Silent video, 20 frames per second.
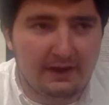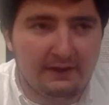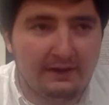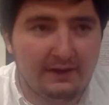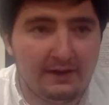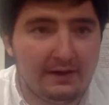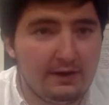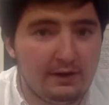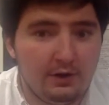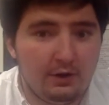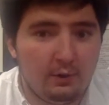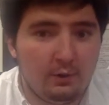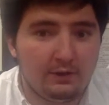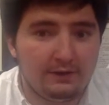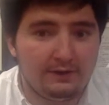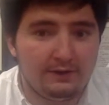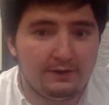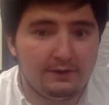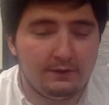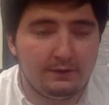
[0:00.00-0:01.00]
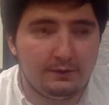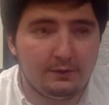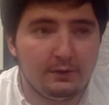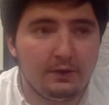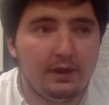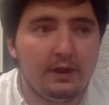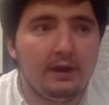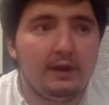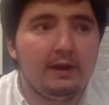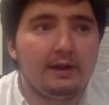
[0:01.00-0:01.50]
They didn't know what to do
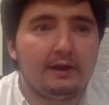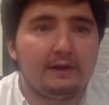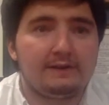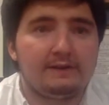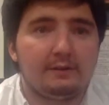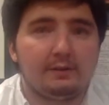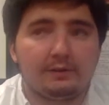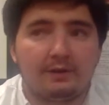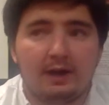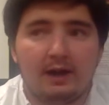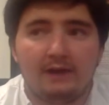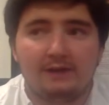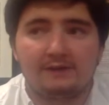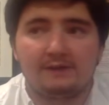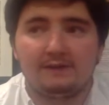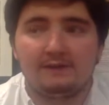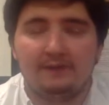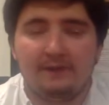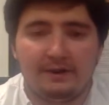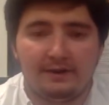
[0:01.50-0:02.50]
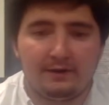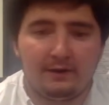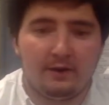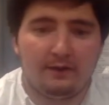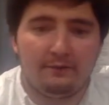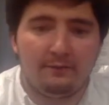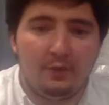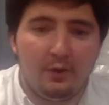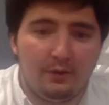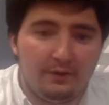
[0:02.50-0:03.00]
because they were constantly fighting
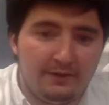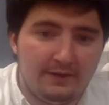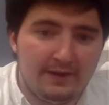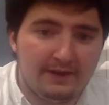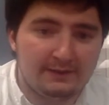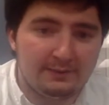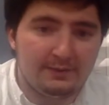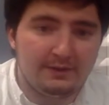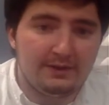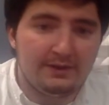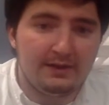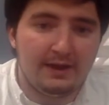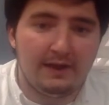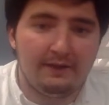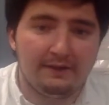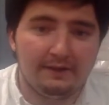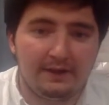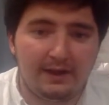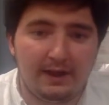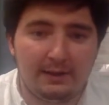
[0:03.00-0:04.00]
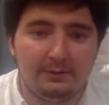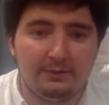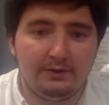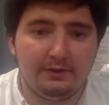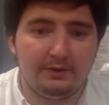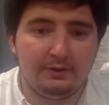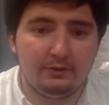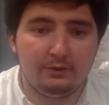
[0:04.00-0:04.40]
off both the SPD and the KPD,